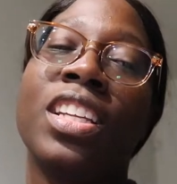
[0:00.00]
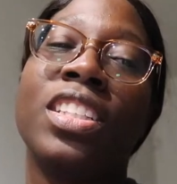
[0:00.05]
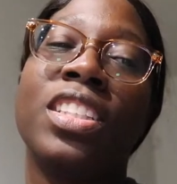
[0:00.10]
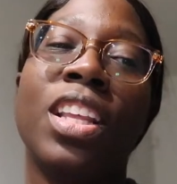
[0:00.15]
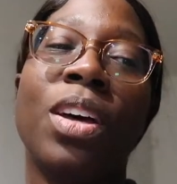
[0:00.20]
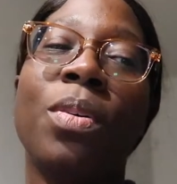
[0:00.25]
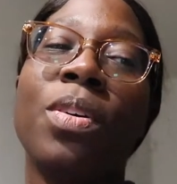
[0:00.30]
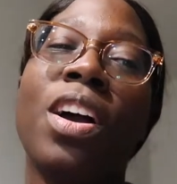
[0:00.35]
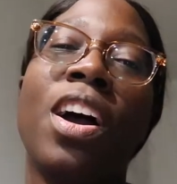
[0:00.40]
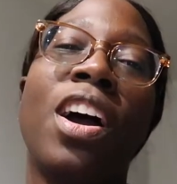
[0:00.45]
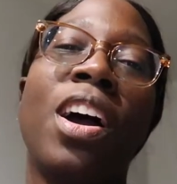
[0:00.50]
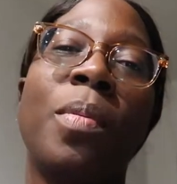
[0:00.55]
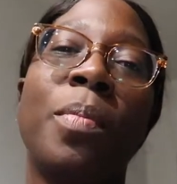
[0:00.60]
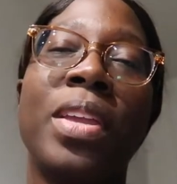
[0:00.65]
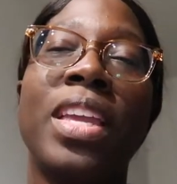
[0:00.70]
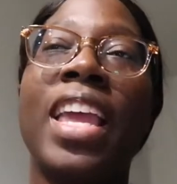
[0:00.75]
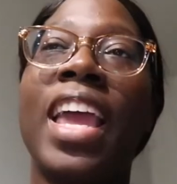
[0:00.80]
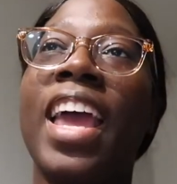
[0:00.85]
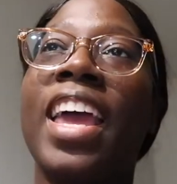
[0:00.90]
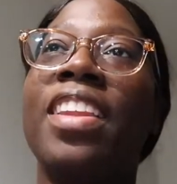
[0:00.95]
Don't call
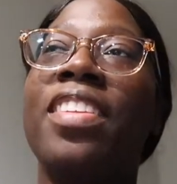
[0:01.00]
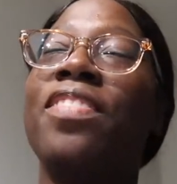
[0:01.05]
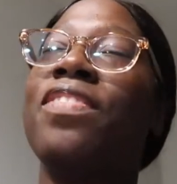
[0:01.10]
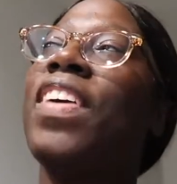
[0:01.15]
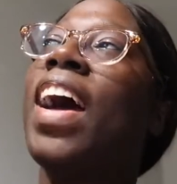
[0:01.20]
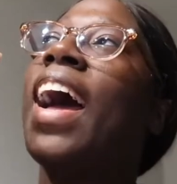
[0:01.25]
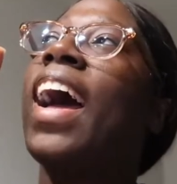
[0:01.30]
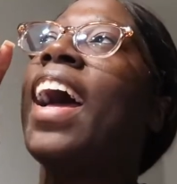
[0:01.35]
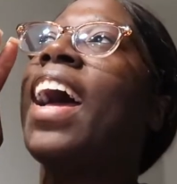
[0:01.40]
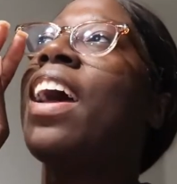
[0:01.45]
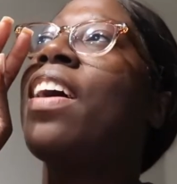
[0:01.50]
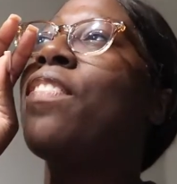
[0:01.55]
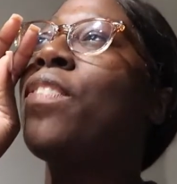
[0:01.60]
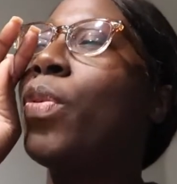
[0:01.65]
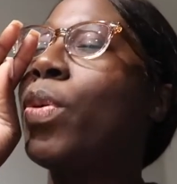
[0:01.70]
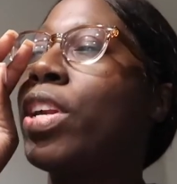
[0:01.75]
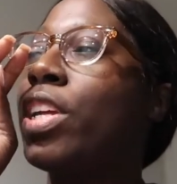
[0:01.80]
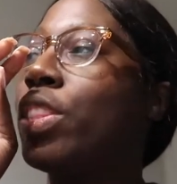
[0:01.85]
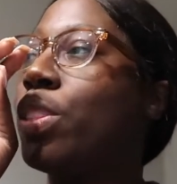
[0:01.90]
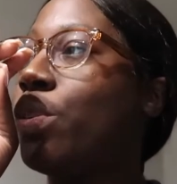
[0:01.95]
me at
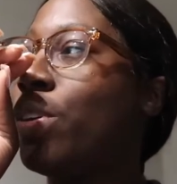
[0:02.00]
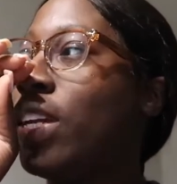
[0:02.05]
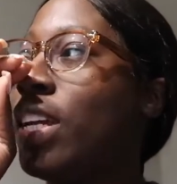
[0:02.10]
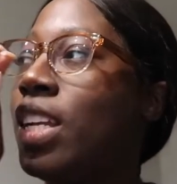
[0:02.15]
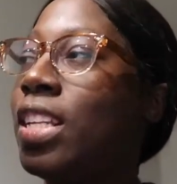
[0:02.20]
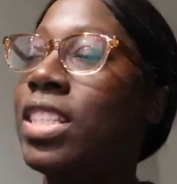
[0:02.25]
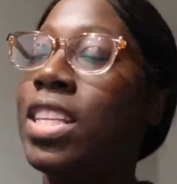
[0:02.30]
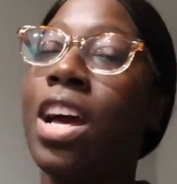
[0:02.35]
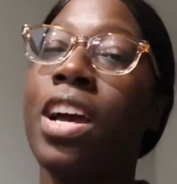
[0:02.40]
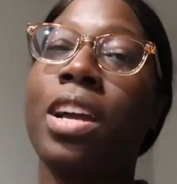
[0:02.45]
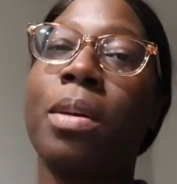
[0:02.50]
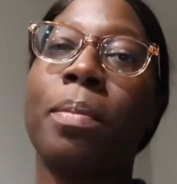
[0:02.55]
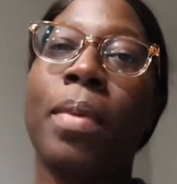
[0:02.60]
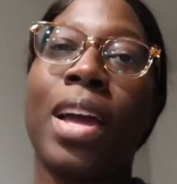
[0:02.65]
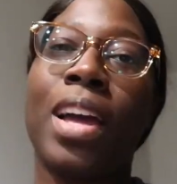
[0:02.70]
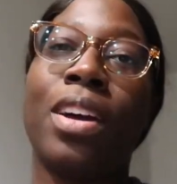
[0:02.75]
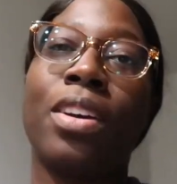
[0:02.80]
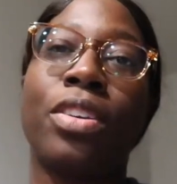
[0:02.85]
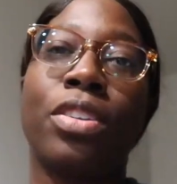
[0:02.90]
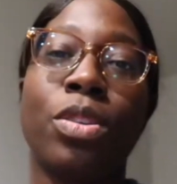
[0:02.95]
5:43 talking
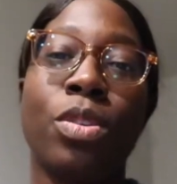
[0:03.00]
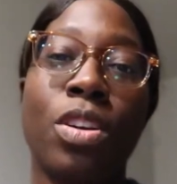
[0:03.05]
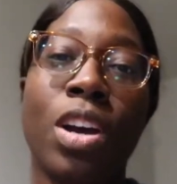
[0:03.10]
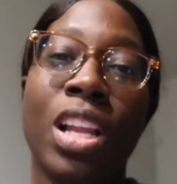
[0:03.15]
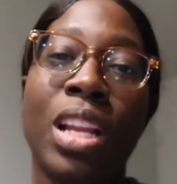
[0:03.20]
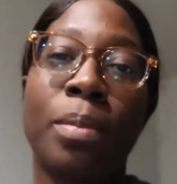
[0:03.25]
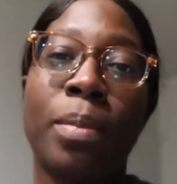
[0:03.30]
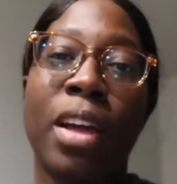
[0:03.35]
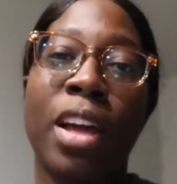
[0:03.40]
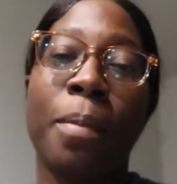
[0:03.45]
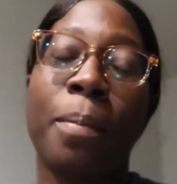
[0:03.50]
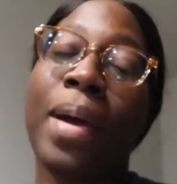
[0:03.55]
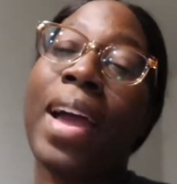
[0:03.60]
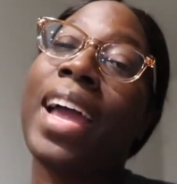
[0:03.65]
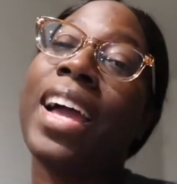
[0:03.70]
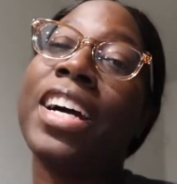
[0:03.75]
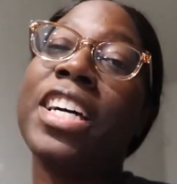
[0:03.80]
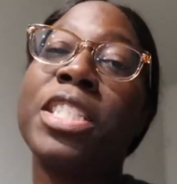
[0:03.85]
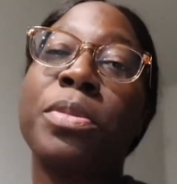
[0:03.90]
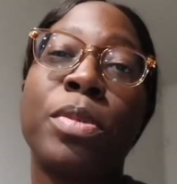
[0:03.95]
about you calling about my
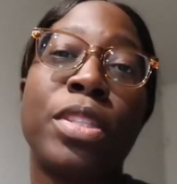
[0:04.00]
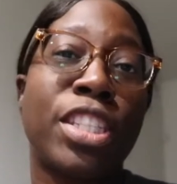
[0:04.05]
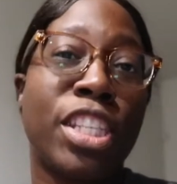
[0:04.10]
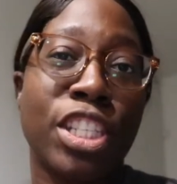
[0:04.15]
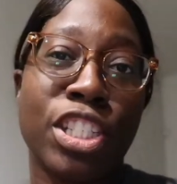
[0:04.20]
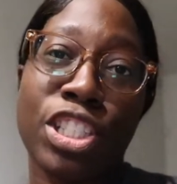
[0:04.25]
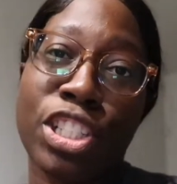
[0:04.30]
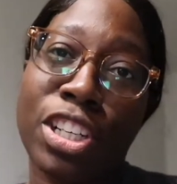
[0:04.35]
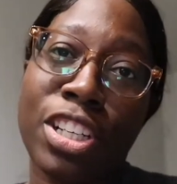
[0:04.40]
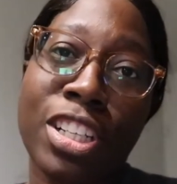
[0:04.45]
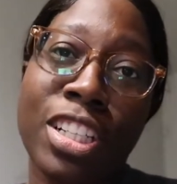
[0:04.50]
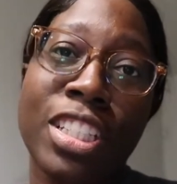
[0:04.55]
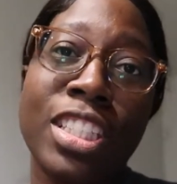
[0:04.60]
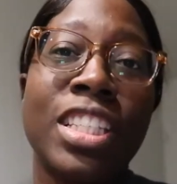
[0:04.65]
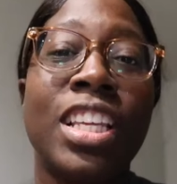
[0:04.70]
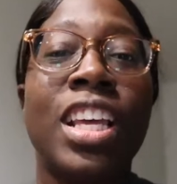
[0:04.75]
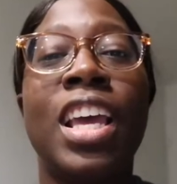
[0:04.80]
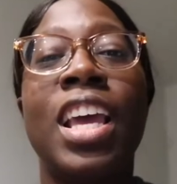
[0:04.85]
husband's insurance.